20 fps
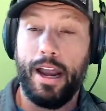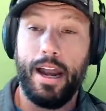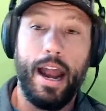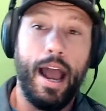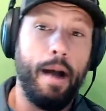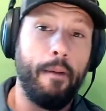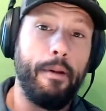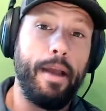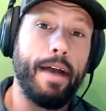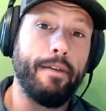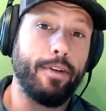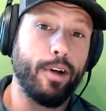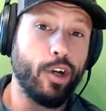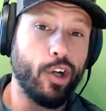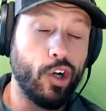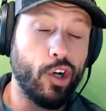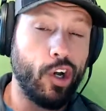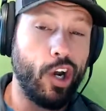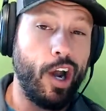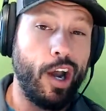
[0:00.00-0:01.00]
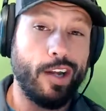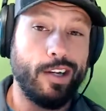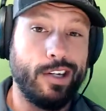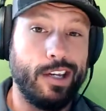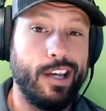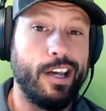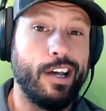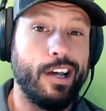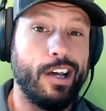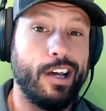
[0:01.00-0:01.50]
now we have a good
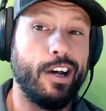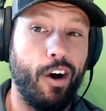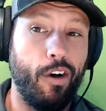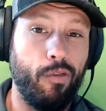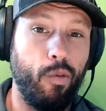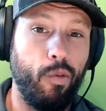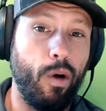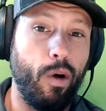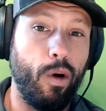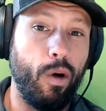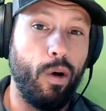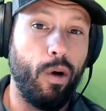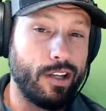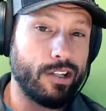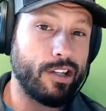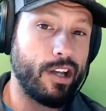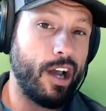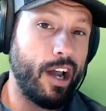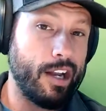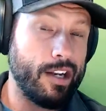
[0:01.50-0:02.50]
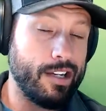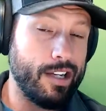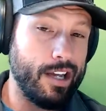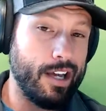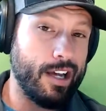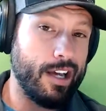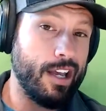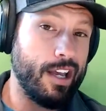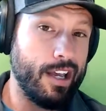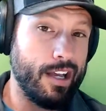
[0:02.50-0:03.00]
idea of what this
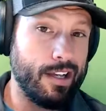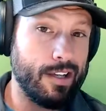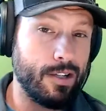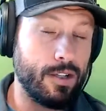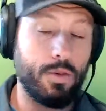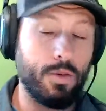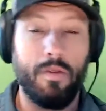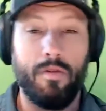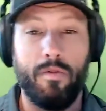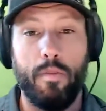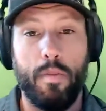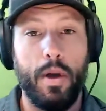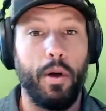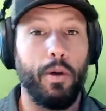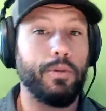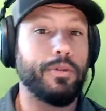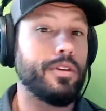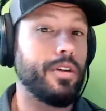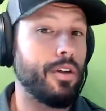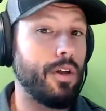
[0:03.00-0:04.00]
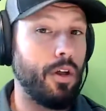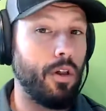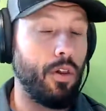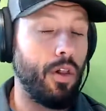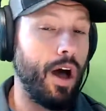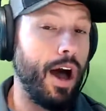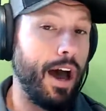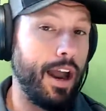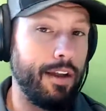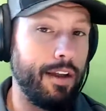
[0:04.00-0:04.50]
idea is. We've built a
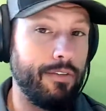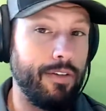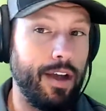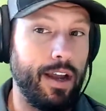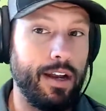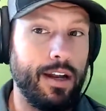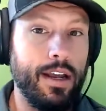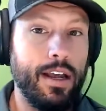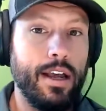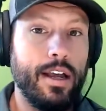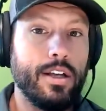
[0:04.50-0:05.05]
lot of it.